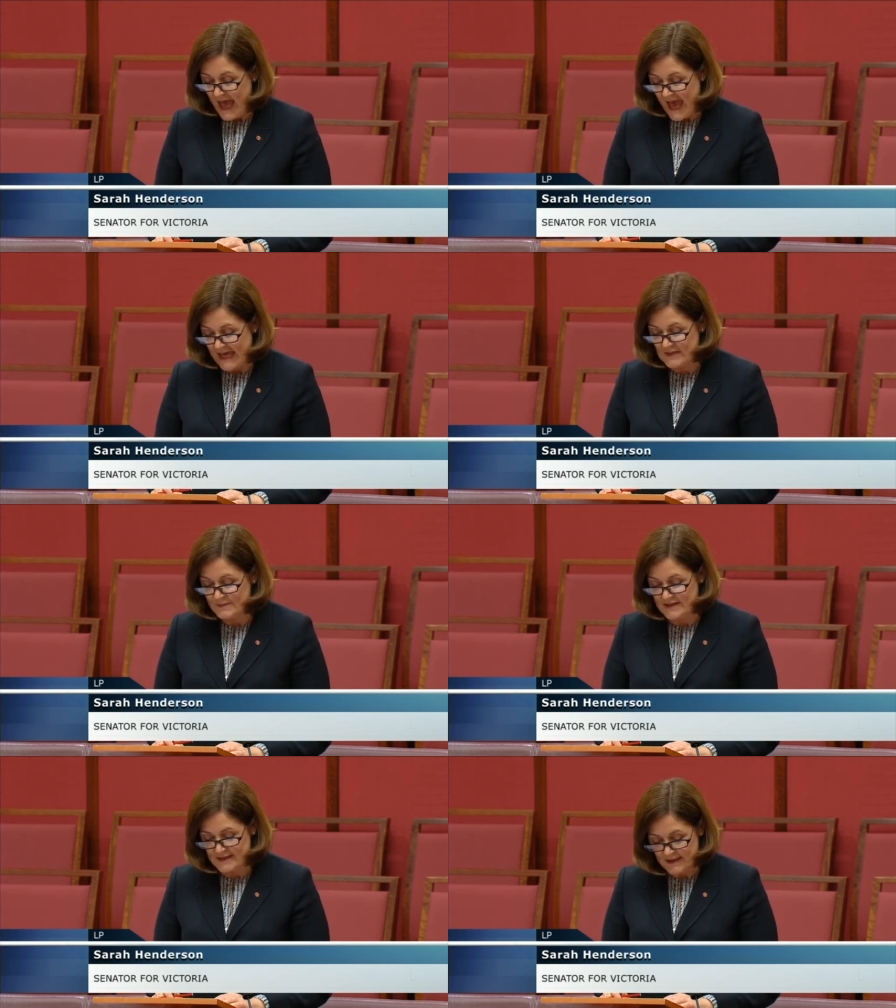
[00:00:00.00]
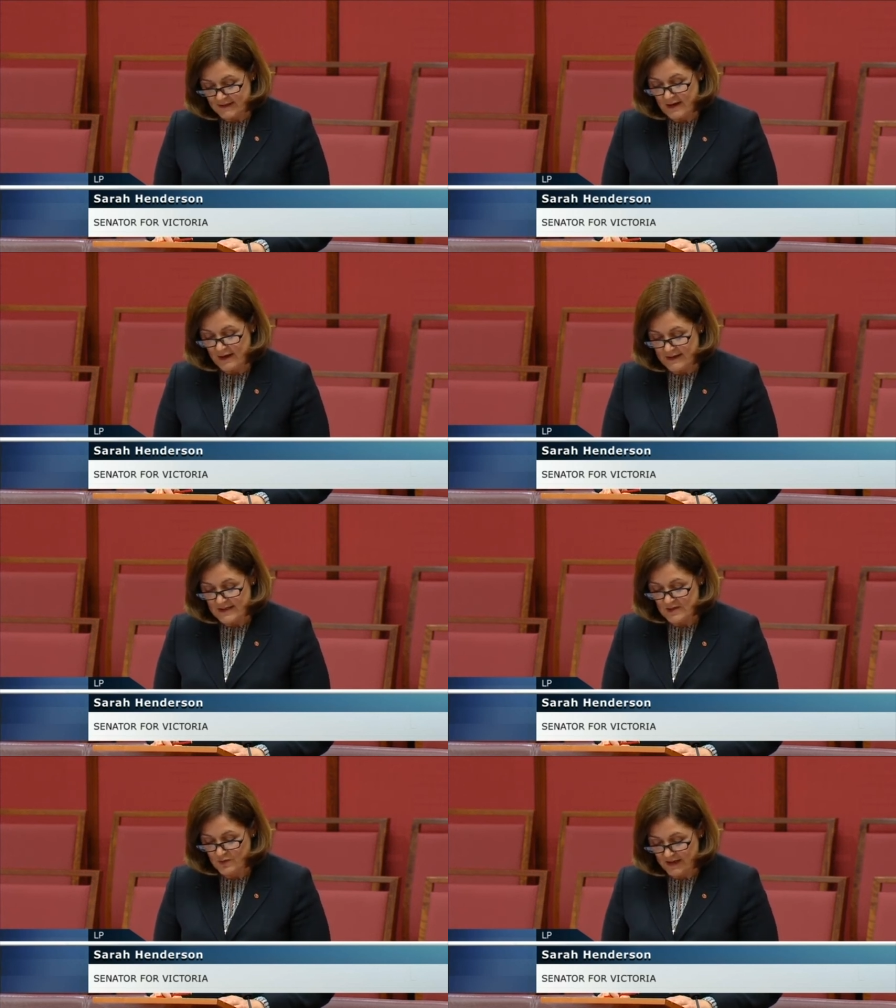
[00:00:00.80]
and particularly
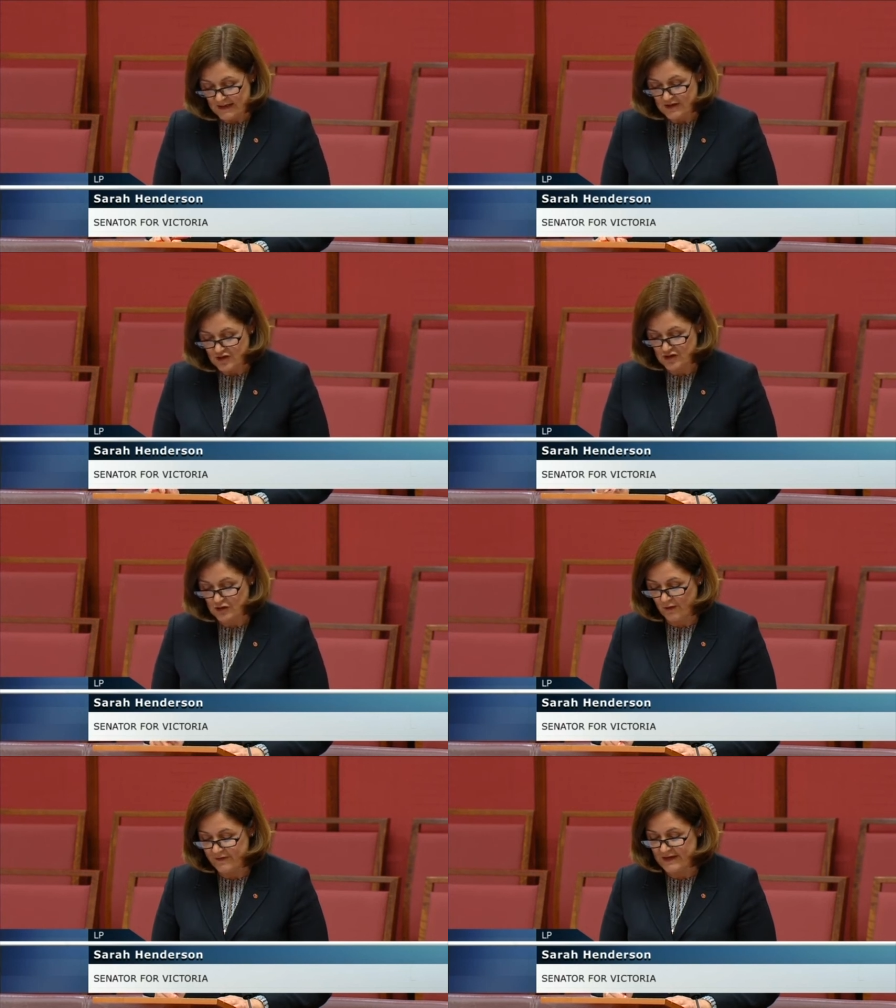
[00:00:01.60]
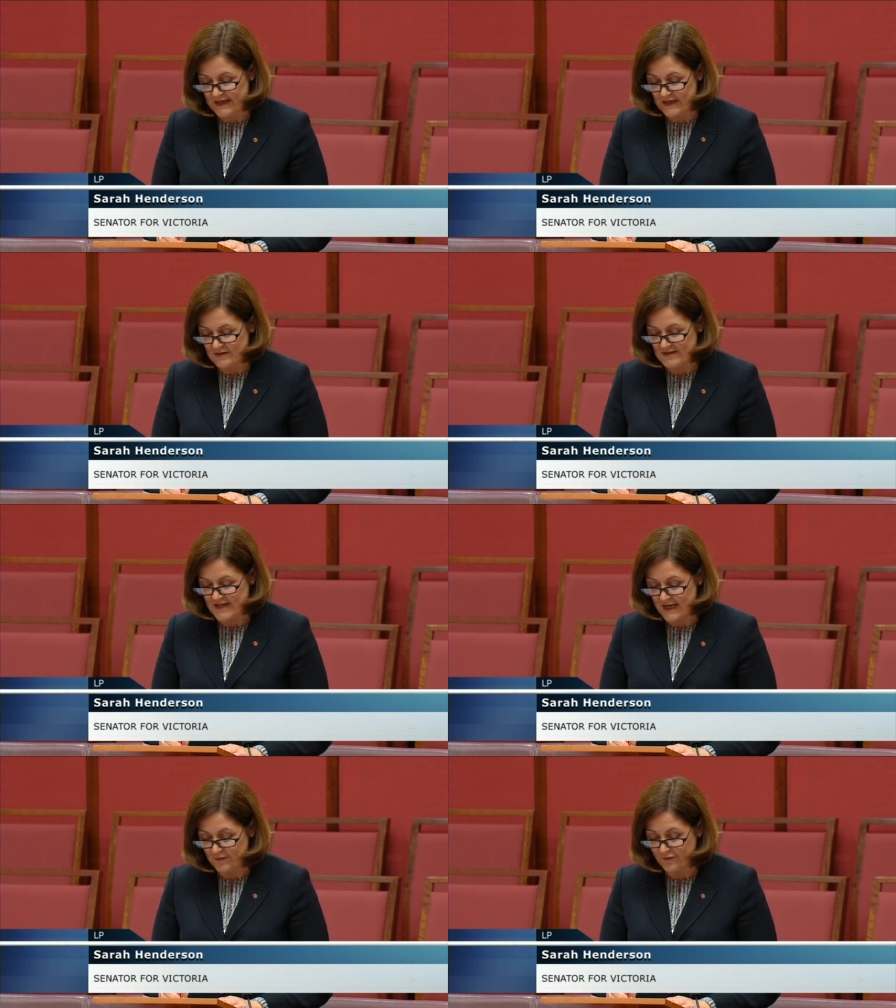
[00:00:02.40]
his recognition of the need to
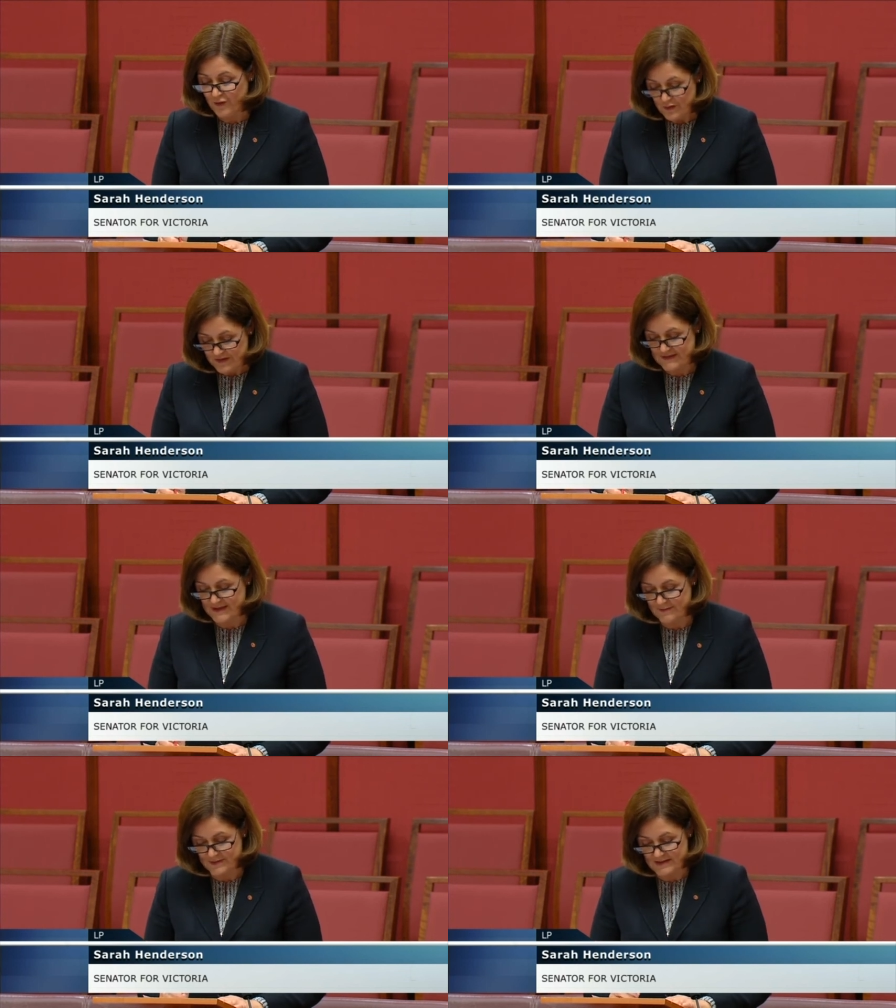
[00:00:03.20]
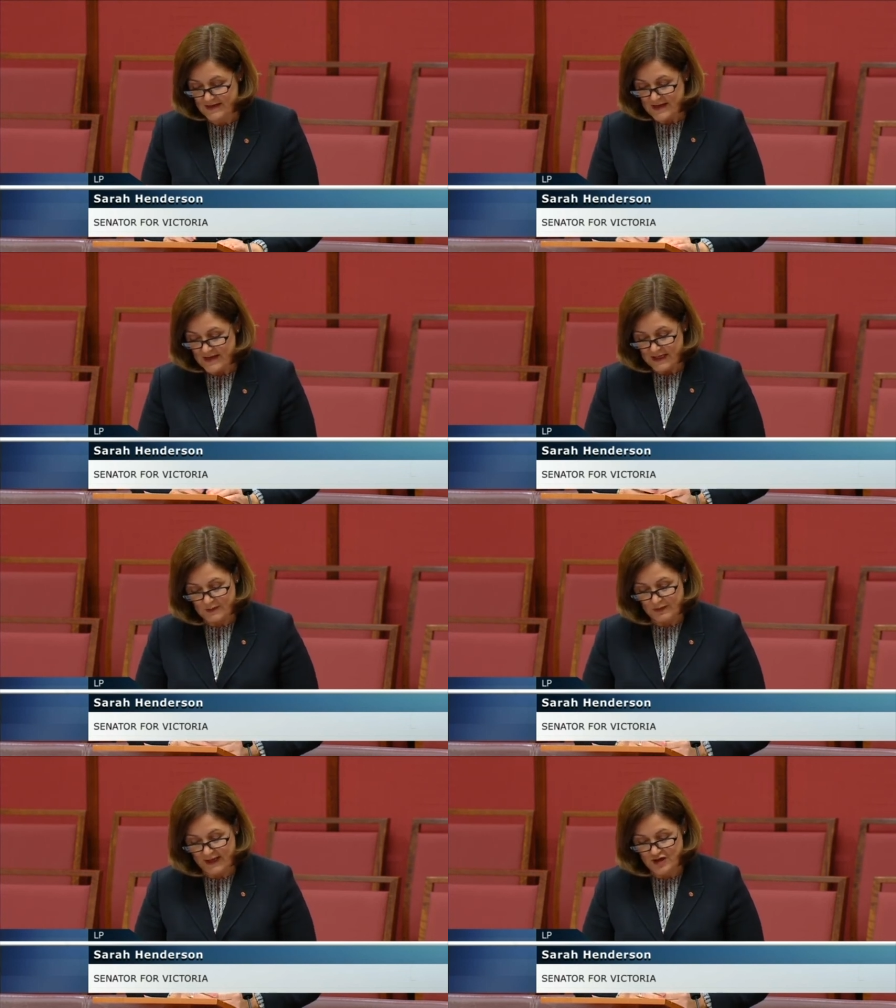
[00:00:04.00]
take further steps
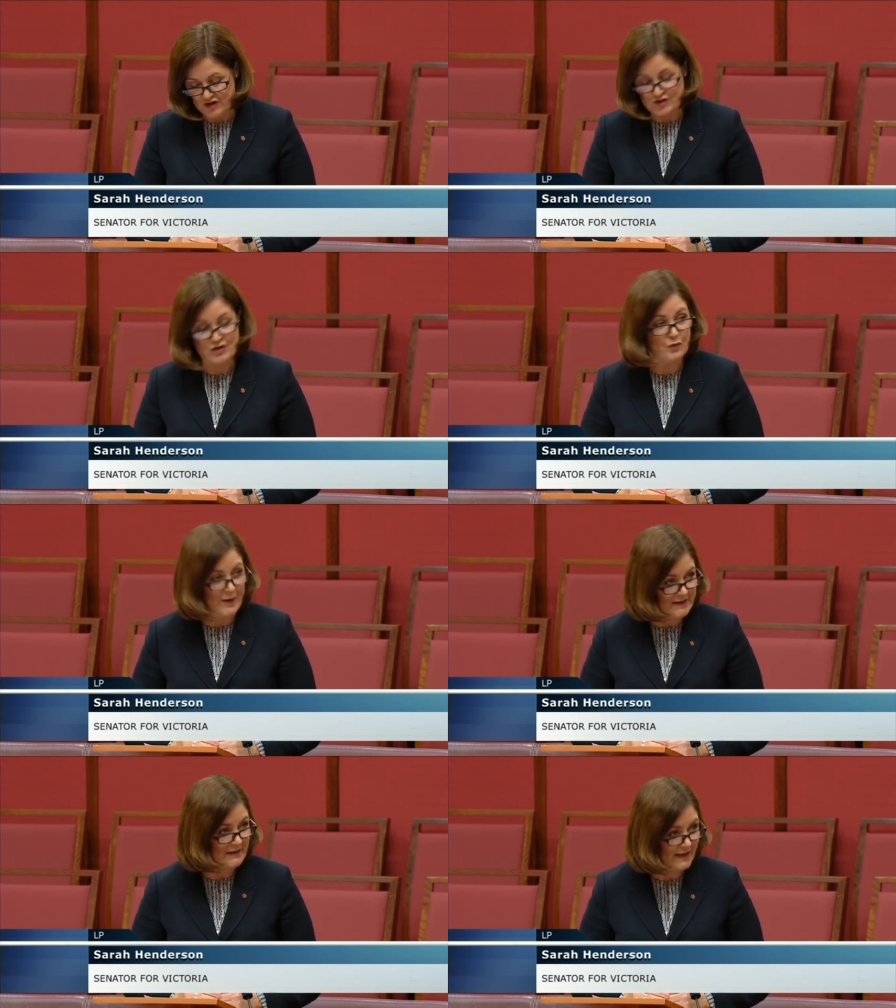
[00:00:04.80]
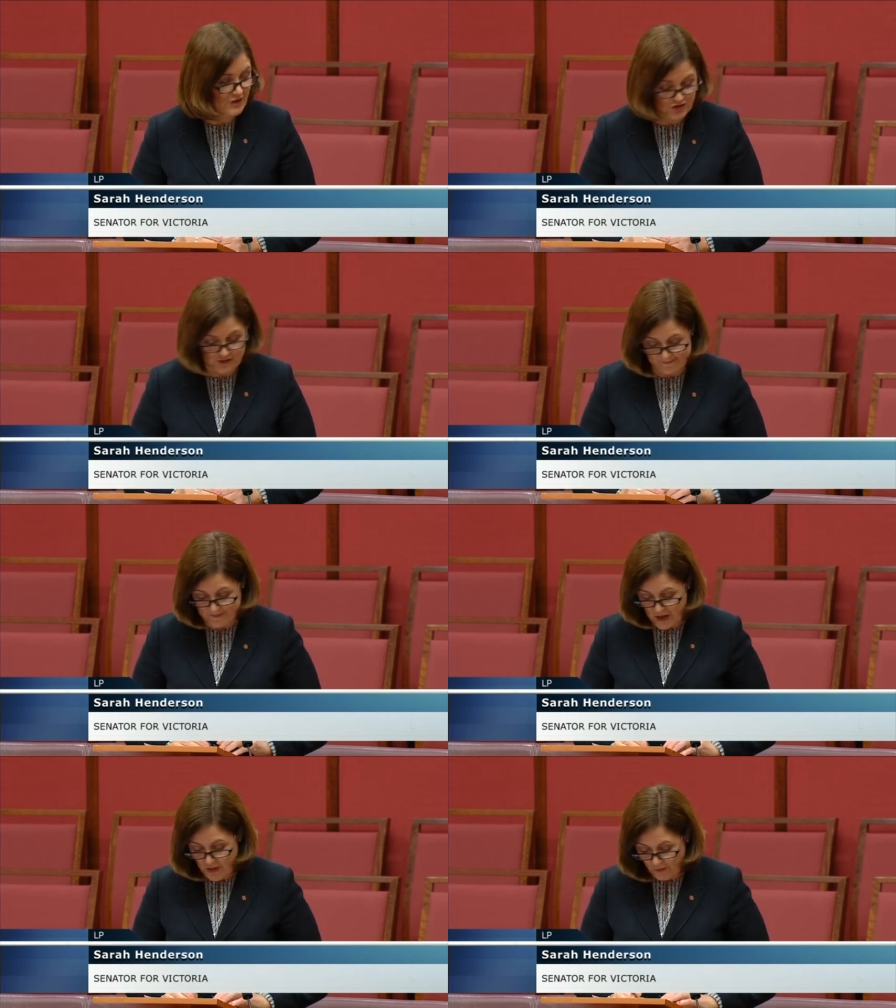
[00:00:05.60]
in relation to the regulation
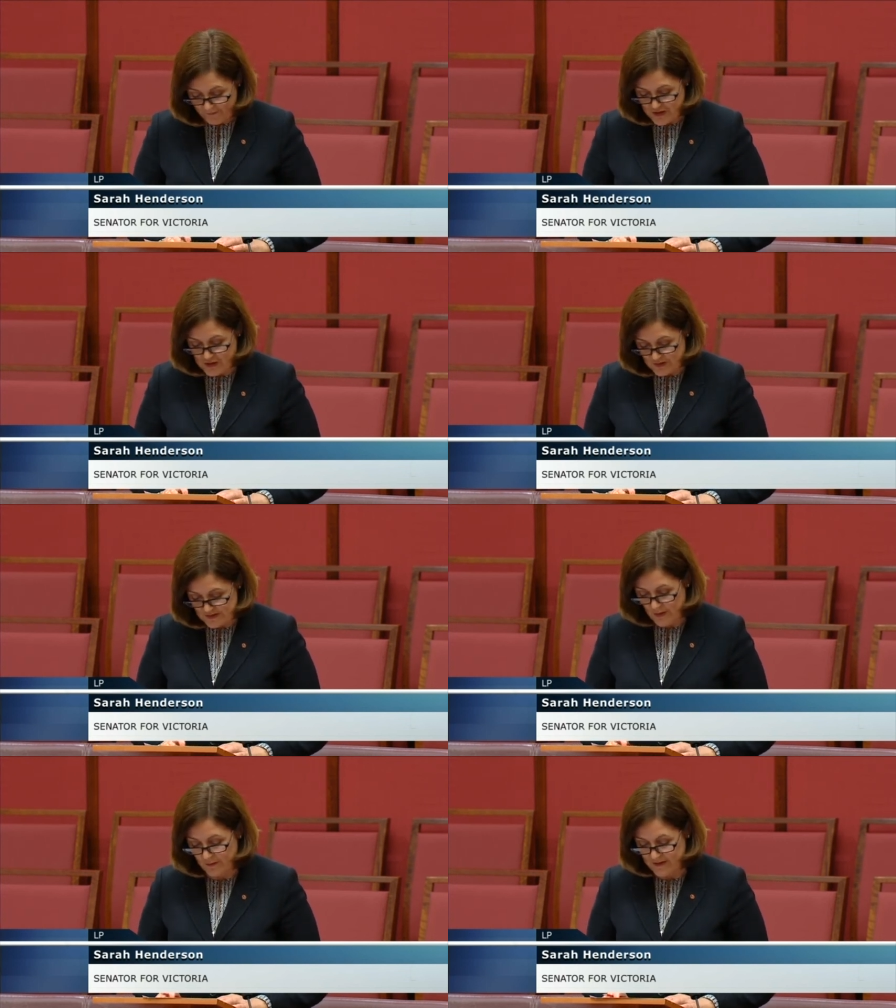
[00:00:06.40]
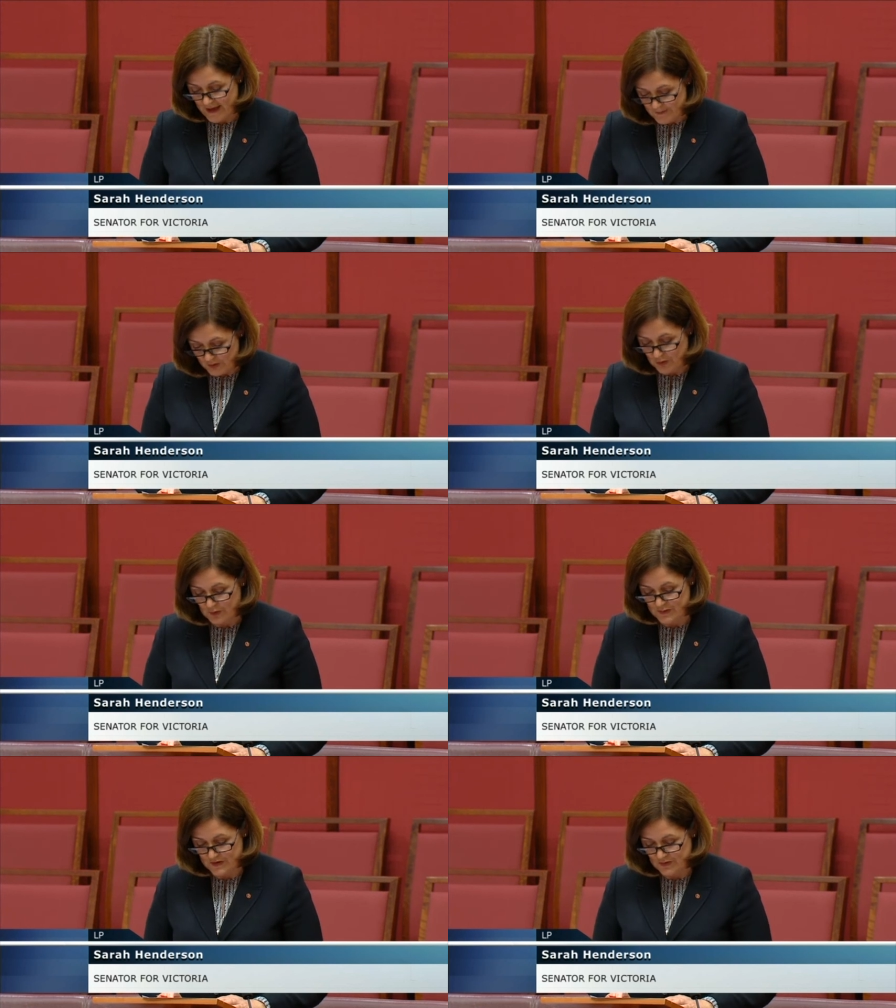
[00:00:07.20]
of the use of
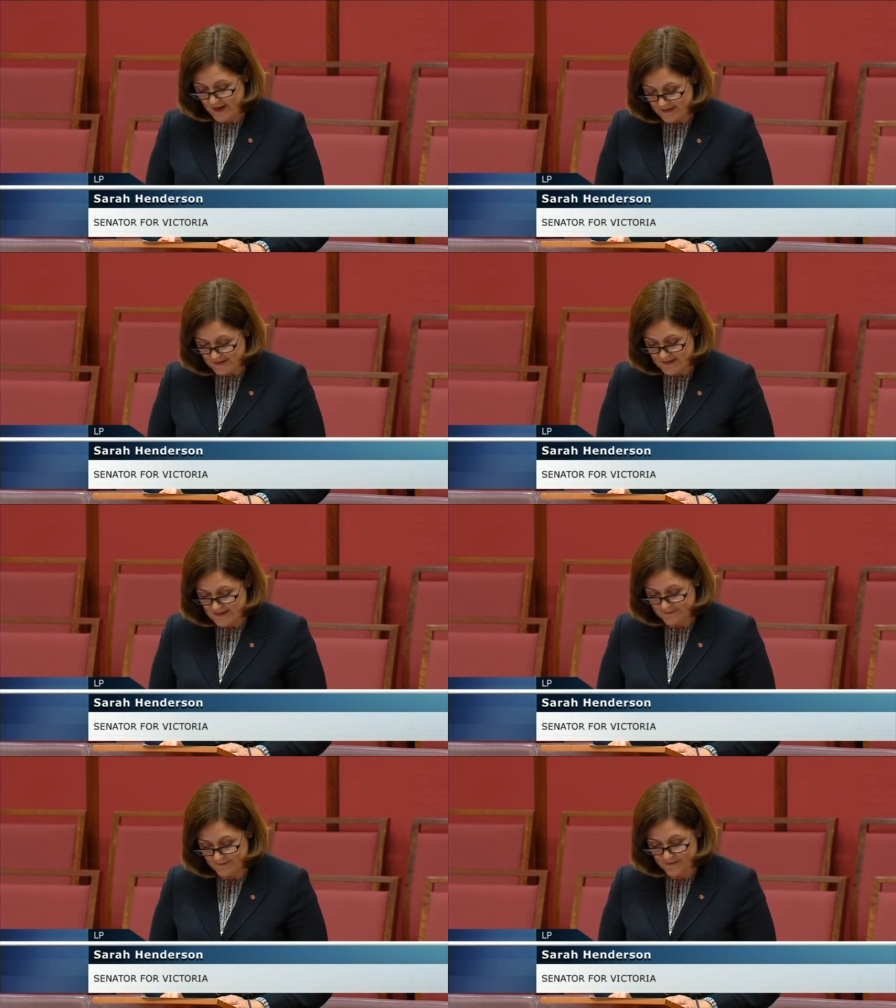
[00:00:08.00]
chemical restraints.